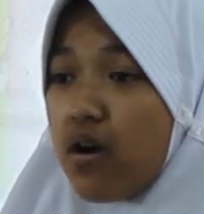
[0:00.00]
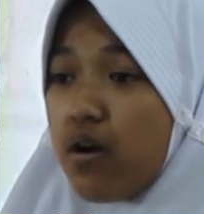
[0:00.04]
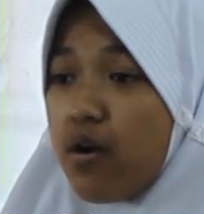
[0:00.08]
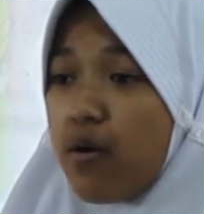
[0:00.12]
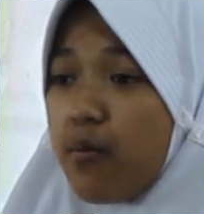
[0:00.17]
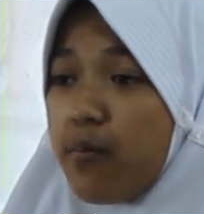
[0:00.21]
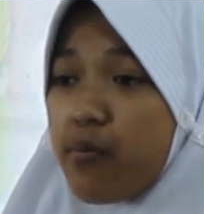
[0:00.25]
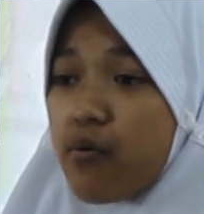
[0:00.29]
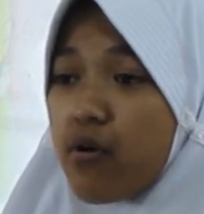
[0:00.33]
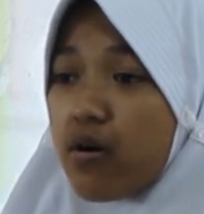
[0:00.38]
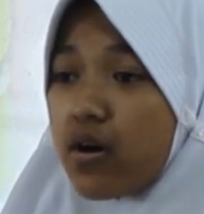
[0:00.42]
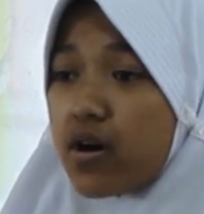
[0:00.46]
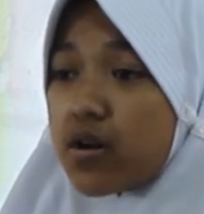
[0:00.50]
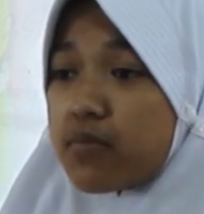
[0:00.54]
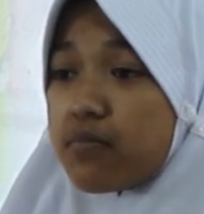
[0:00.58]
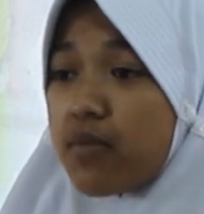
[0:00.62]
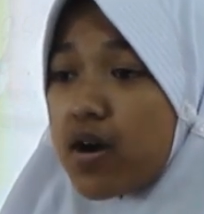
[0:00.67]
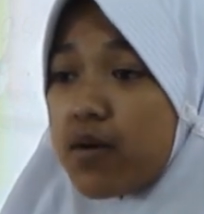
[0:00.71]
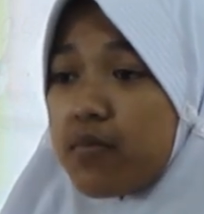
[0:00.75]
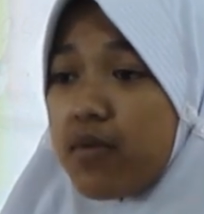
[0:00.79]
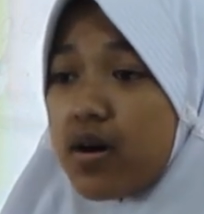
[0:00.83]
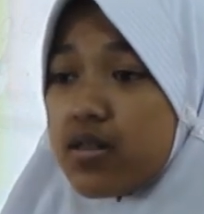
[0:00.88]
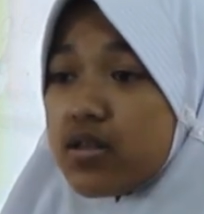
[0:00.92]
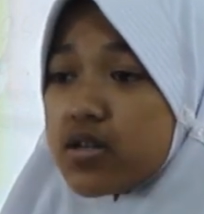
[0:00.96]
I
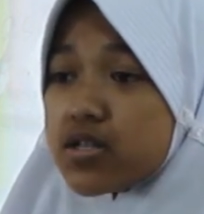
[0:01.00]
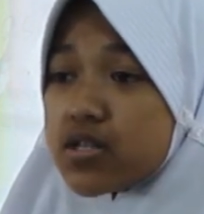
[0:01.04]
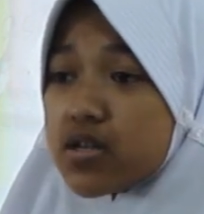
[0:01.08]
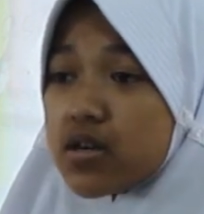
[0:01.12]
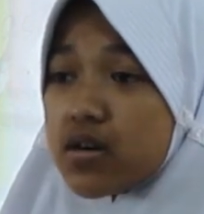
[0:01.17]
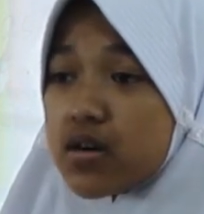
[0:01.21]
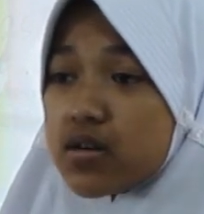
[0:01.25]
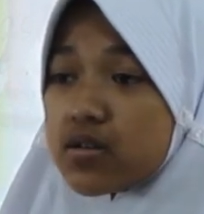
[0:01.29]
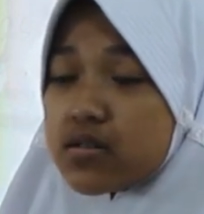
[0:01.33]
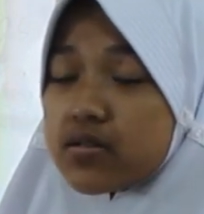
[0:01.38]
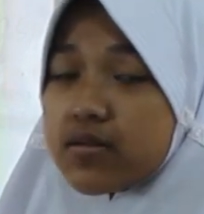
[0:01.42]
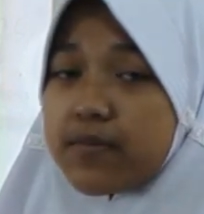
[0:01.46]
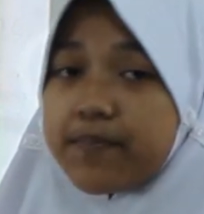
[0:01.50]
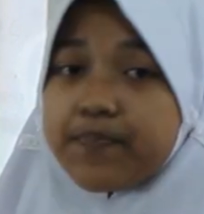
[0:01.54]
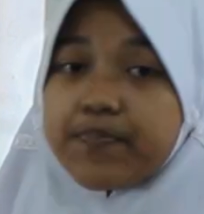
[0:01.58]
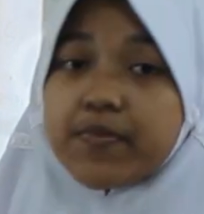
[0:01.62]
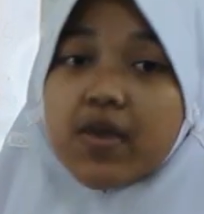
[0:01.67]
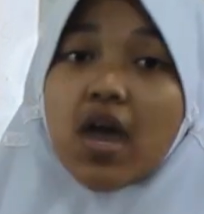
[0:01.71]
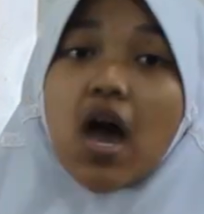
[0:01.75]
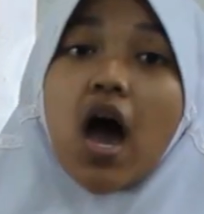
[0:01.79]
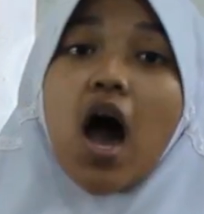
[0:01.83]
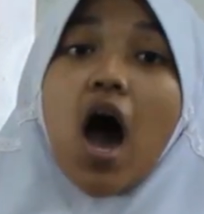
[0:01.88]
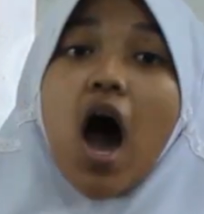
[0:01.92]
broken my mother's heart."